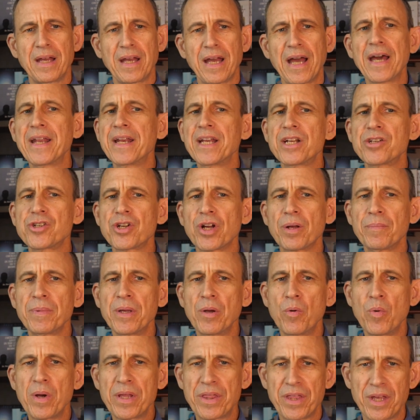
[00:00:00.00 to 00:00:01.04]
And it shall be
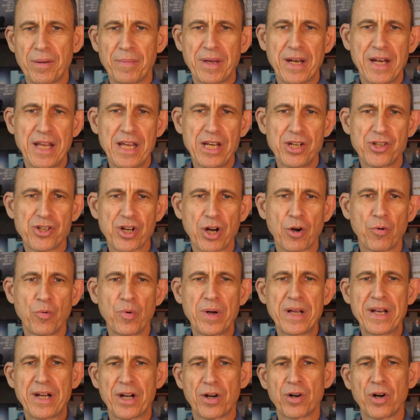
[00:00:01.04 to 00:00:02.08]
with him, and he shall
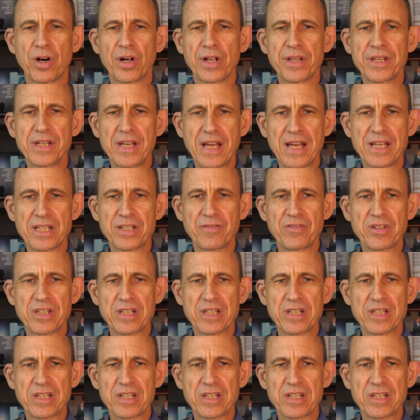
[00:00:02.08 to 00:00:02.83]
read it all the days of his